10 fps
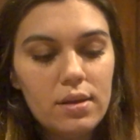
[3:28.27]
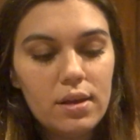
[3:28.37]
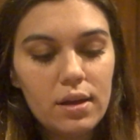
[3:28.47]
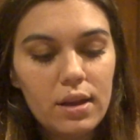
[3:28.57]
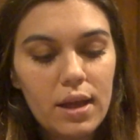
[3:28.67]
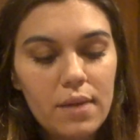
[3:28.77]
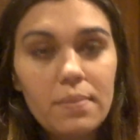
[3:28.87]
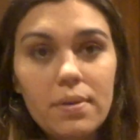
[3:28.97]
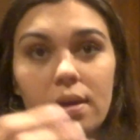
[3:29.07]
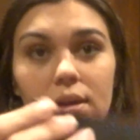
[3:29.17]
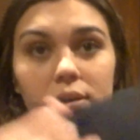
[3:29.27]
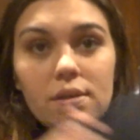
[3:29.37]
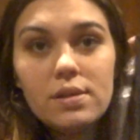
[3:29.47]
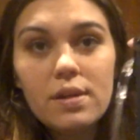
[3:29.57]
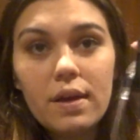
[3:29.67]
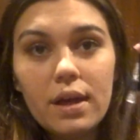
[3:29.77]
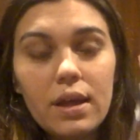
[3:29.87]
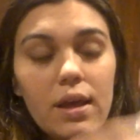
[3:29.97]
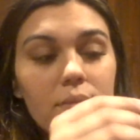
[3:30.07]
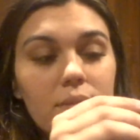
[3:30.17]
the clip, so it
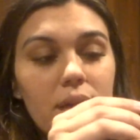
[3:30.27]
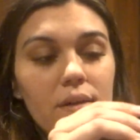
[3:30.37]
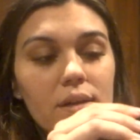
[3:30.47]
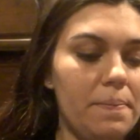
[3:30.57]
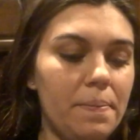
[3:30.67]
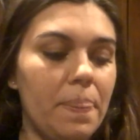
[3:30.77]
can come down. And